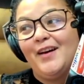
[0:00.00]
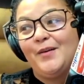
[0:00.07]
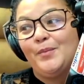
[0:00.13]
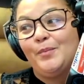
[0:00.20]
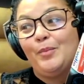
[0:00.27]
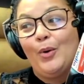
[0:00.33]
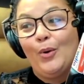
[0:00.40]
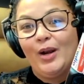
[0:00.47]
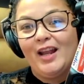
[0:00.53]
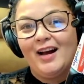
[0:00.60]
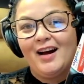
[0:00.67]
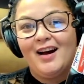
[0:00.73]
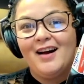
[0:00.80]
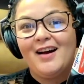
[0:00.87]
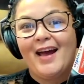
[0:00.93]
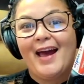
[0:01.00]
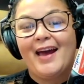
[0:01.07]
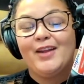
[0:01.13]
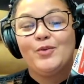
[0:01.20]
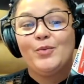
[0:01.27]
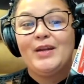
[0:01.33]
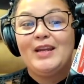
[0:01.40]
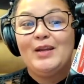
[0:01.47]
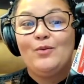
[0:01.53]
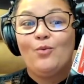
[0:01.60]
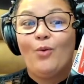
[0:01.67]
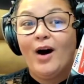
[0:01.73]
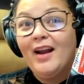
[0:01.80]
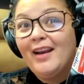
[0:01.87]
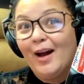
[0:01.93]
Paula, and we
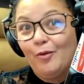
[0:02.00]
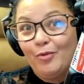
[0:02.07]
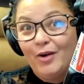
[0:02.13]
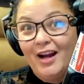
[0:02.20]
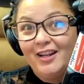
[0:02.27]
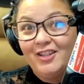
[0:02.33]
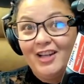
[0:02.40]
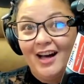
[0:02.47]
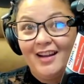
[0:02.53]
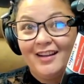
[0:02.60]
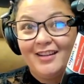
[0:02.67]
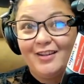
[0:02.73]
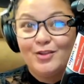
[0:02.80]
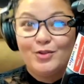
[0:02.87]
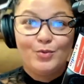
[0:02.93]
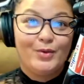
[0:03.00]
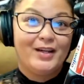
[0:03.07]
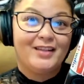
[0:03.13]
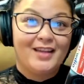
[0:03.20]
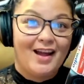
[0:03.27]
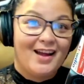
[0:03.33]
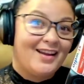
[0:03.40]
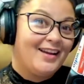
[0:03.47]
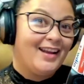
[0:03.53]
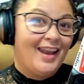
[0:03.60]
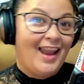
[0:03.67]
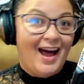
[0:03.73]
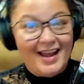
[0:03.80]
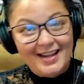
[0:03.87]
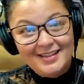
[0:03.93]
won our brand challenge with
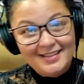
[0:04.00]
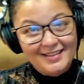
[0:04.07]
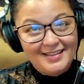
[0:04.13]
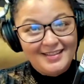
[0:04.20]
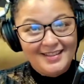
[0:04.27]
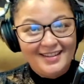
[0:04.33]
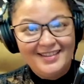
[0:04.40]
Glyce.